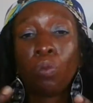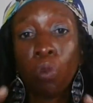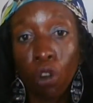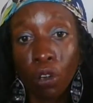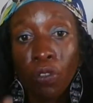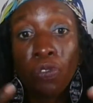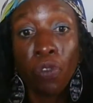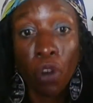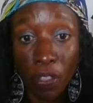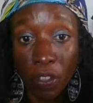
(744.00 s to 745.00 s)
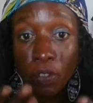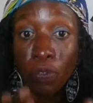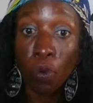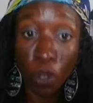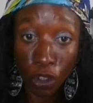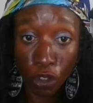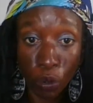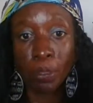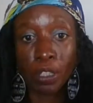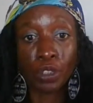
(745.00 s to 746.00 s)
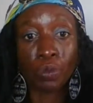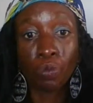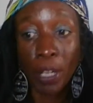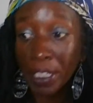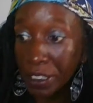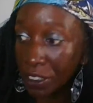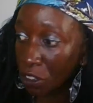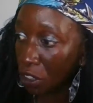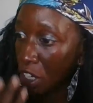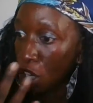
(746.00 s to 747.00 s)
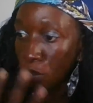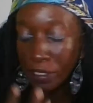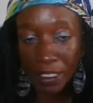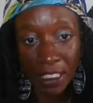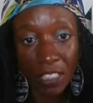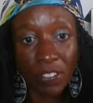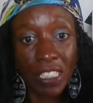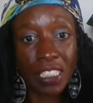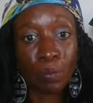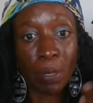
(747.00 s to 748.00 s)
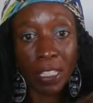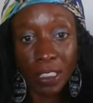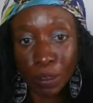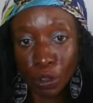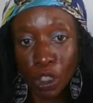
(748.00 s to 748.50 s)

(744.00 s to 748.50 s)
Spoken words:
brought forth for you, because you're ready to start receiving these blessings,